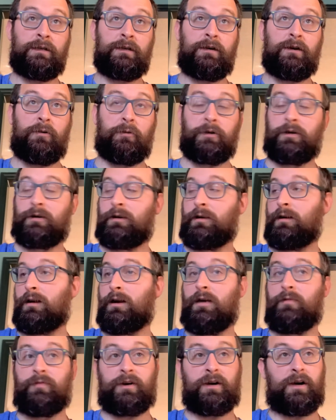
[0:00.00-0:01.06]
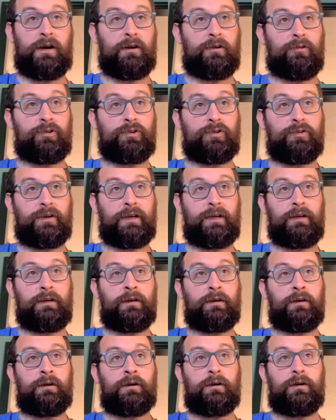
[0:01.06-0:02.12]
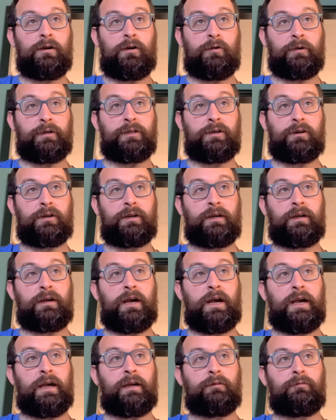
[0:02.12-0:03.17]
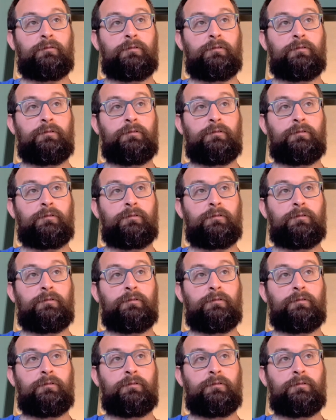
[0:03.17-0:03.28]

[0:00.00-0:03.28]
Are we talking an avocado tree? Are we talking a